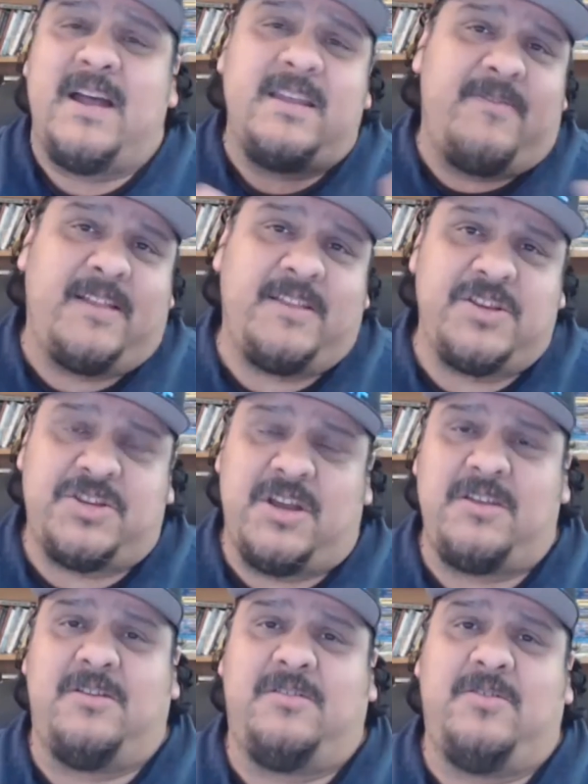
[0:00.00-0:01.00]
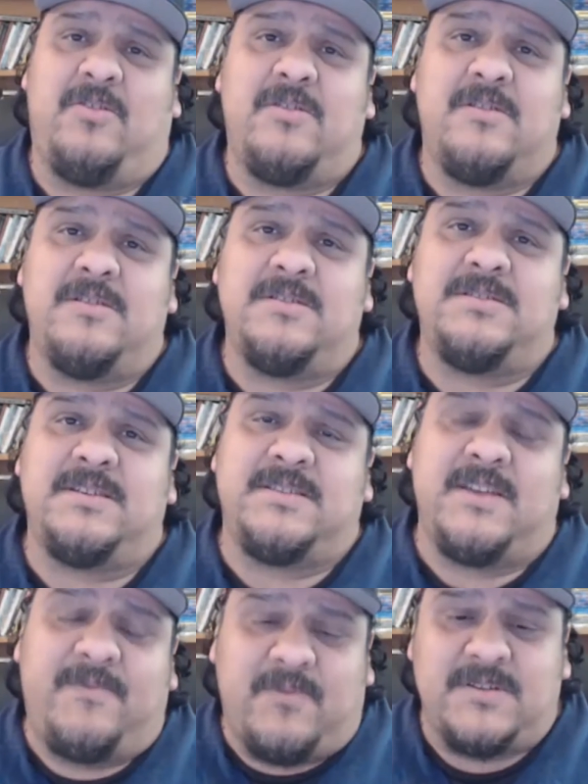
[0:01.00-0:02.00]
now you've had to shut your doors
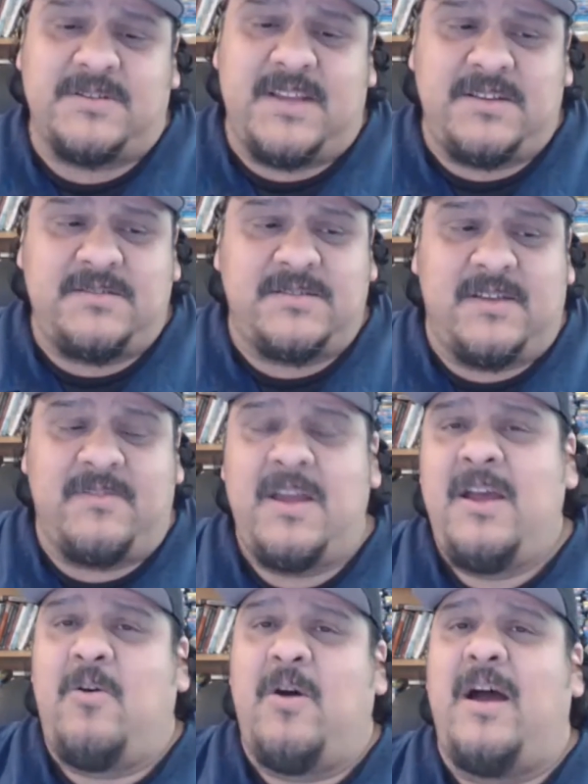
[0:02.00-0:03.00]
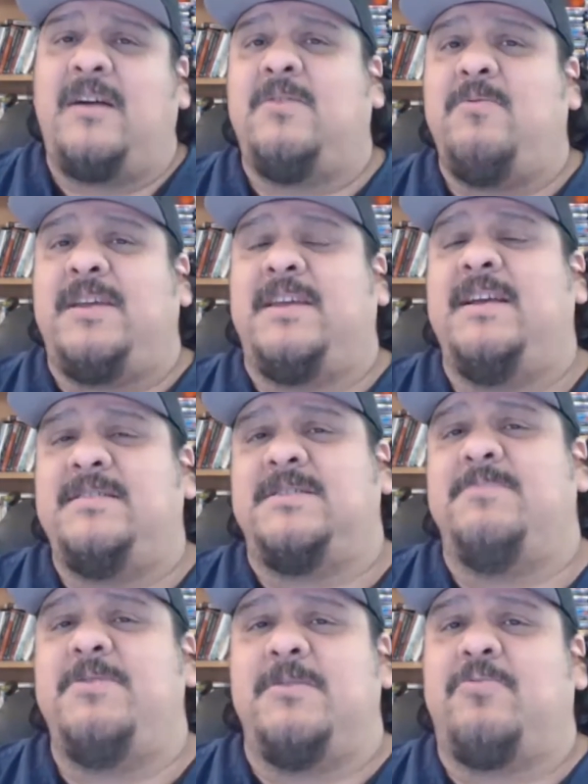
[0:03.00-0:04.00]
except for essential stuff. Well, how can we get
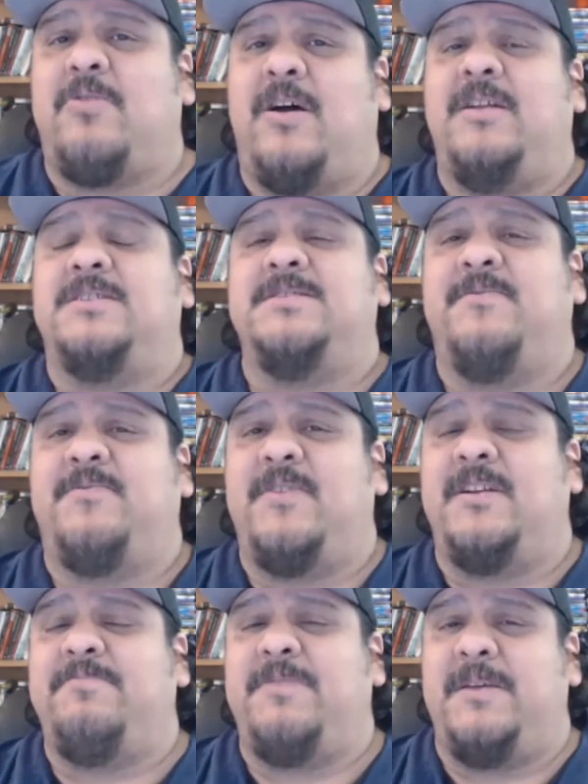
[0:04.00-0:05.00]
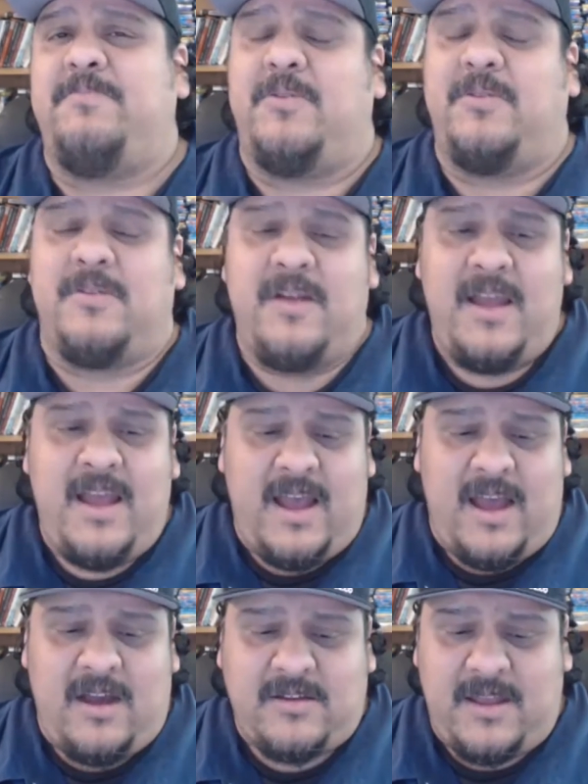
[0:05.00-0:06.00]
some of your products in front of people, or
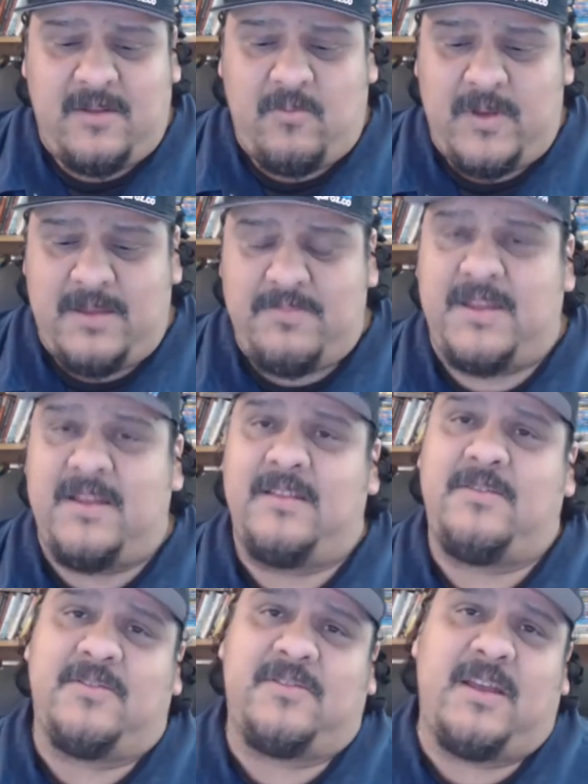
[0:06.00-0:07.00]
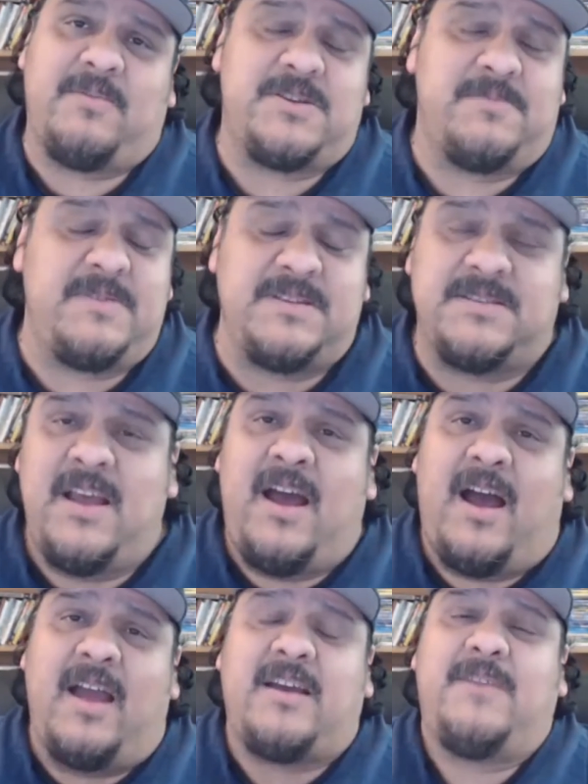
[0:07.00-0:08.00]
how can we begin to establish your business?
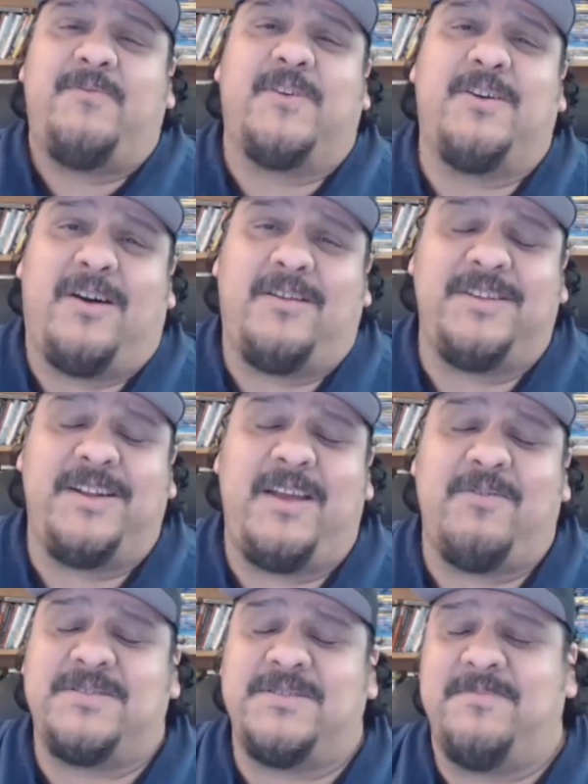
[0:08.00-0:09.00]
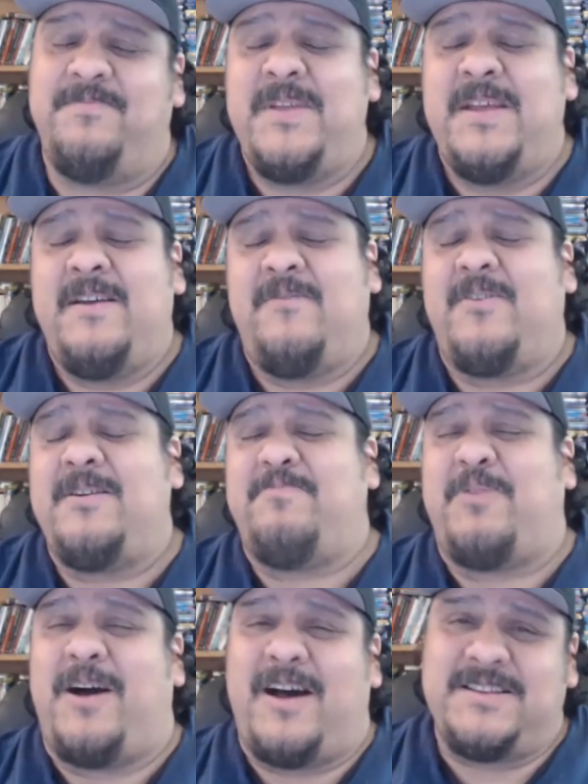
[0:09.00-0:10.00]
I got off a call today with some very
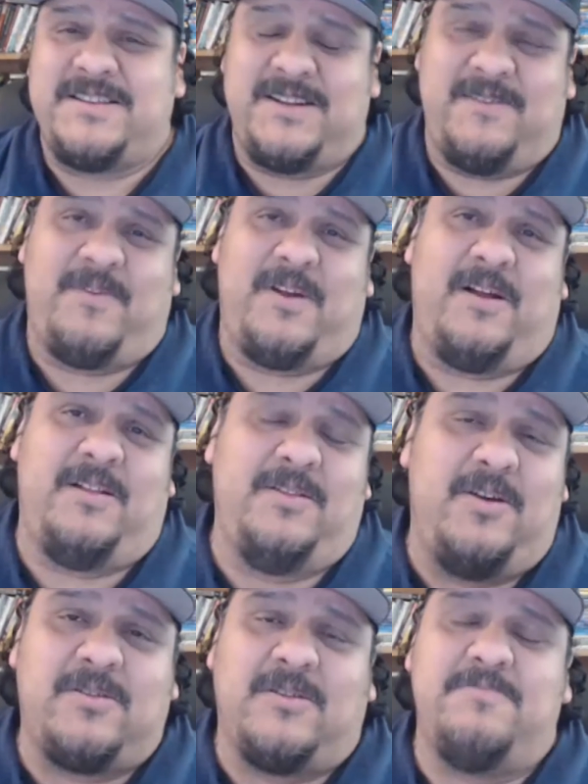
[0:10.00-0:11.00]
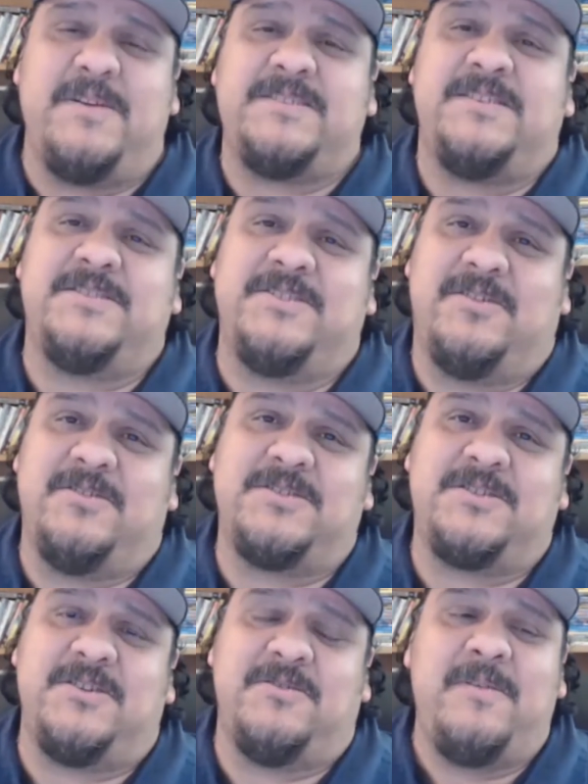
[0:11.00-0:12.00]
positive local business
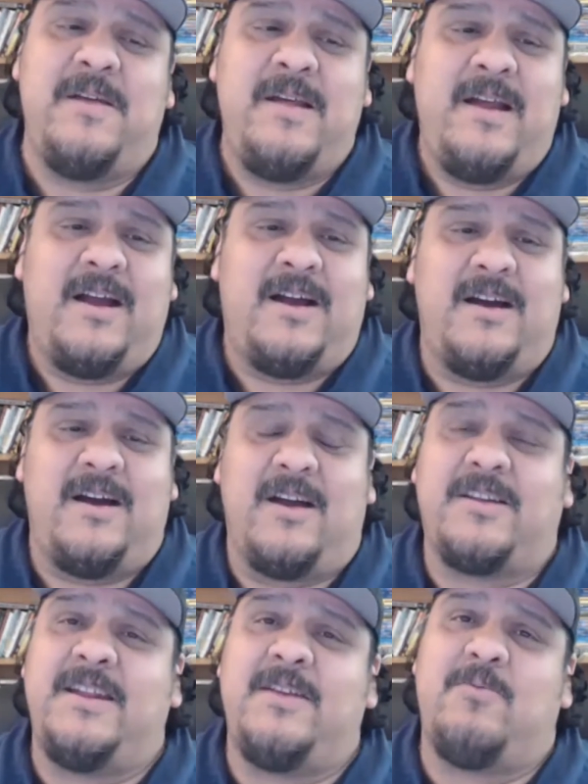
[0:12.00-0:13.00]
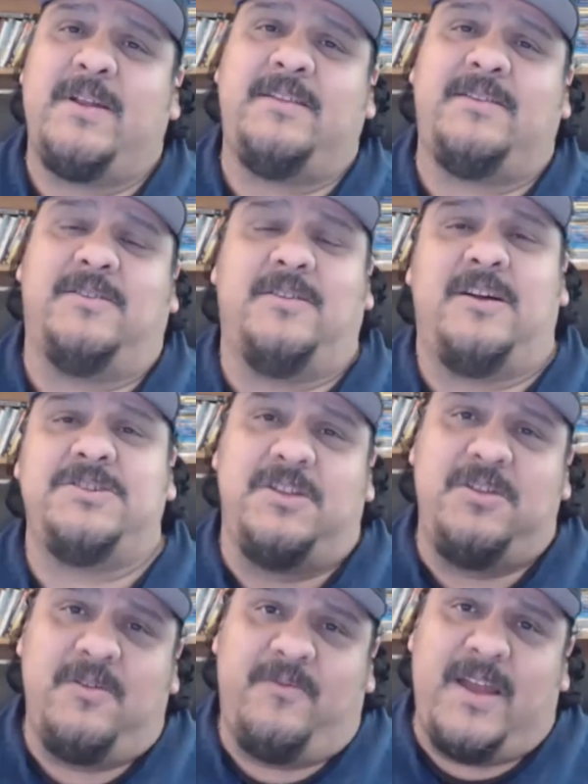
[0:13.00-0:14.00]
owners who are getting ready to launch
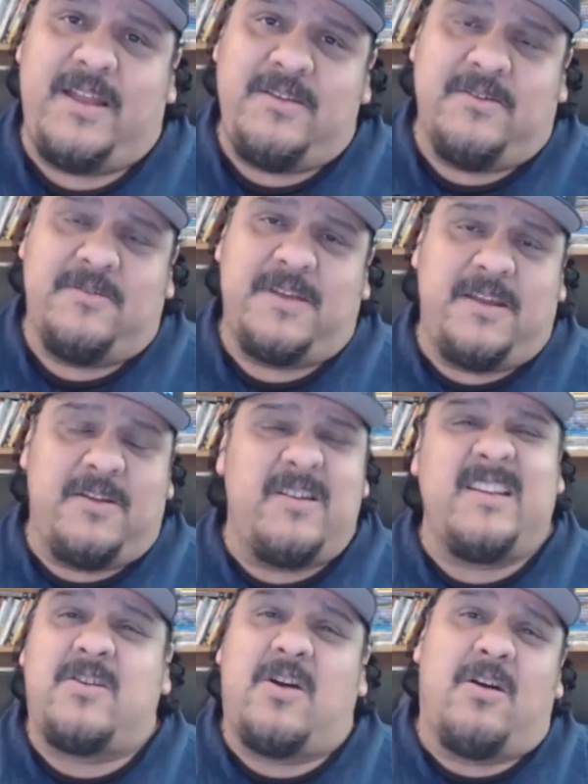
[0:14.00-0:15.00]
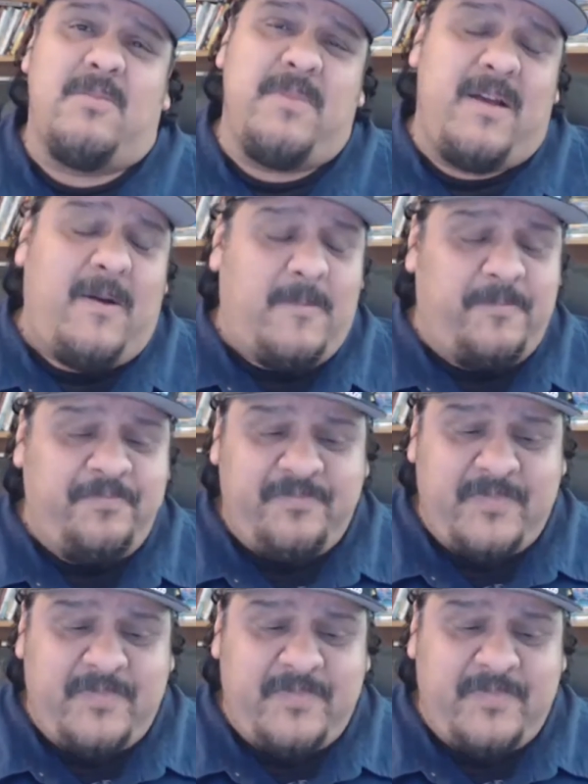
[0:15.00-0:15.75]
a new venue here in Carmel.